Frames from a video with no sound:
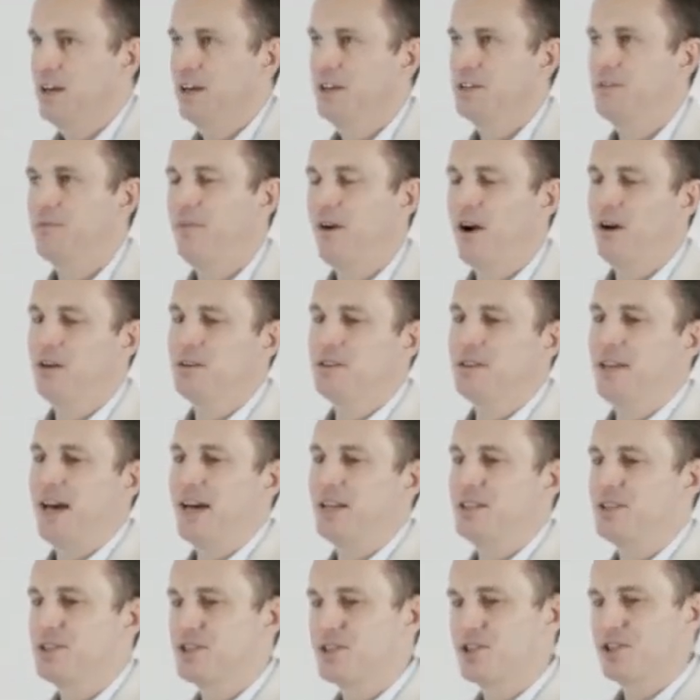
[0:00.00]
as far as
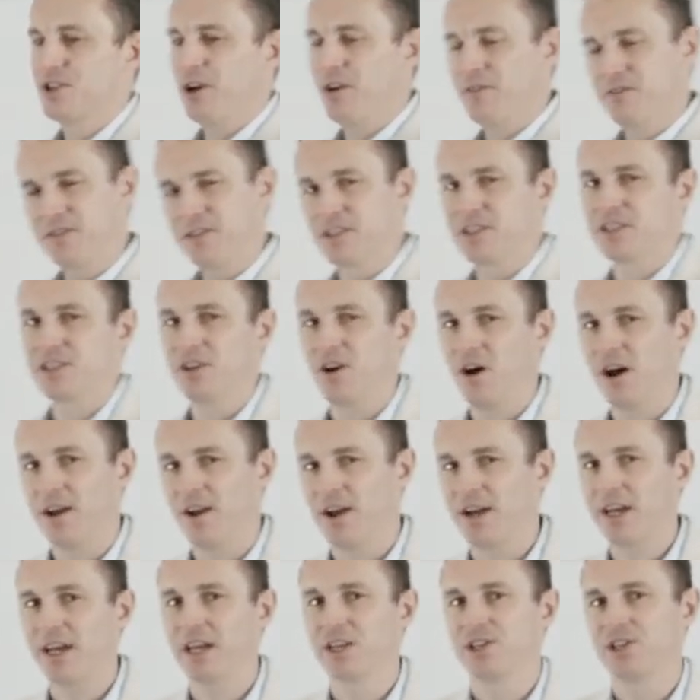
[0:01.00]
that softer side,
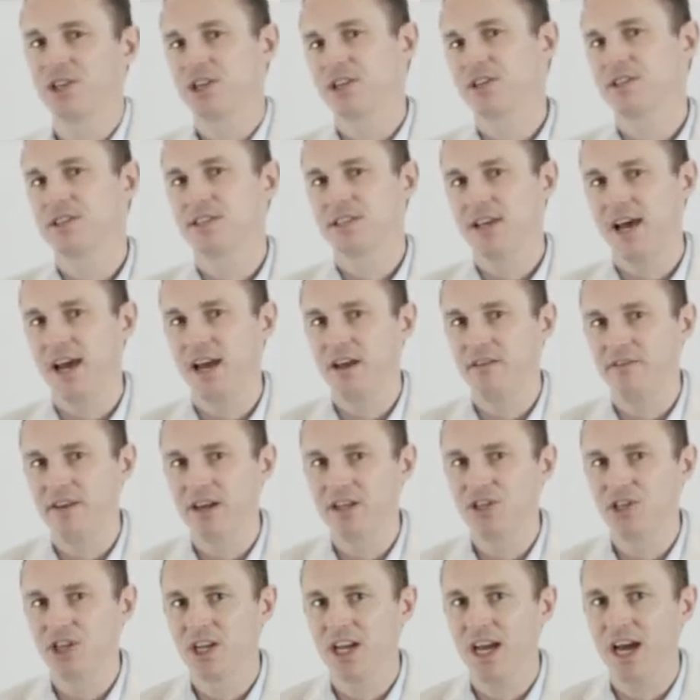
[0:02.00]
I guess you could say, of
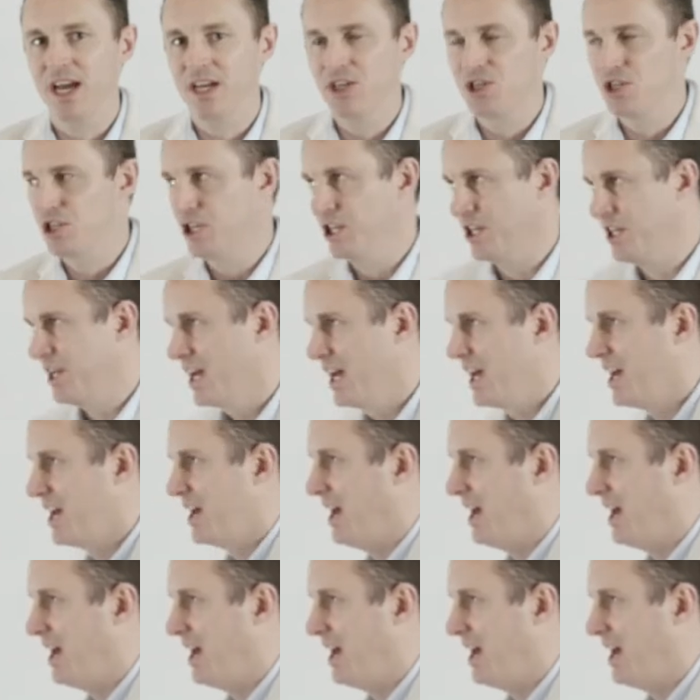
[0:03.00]
education,